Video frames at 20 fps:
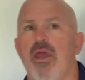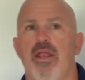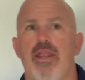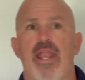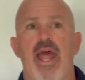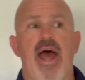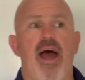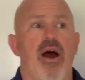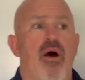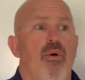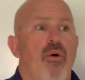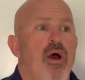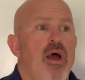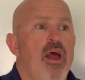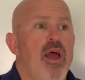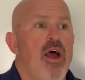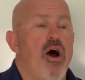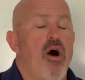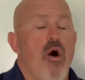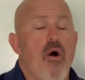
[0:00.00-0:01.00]
Now,
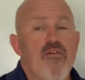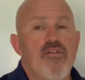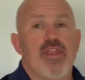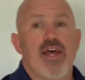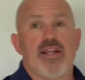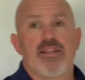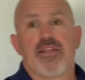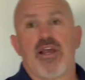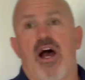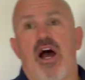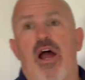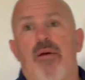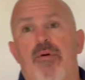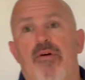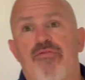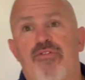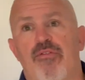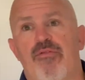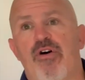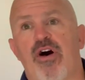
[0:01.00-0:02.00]
over that time,
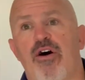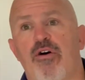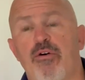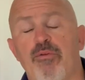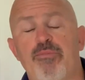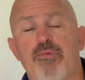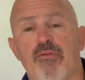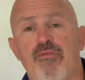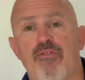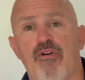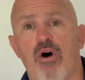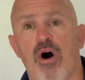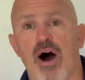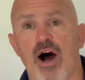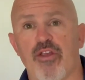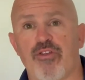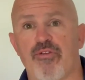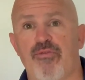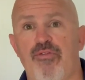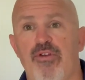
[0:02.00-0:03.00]
I've developed a
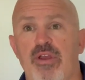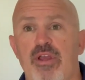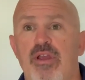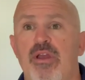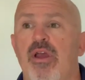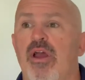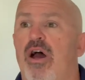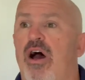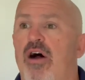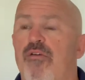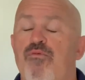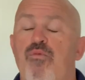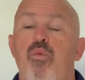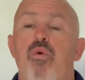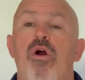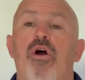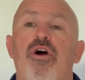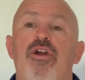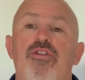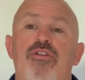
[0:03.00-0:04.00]
philosophy of
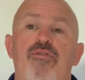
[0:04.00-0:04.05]
really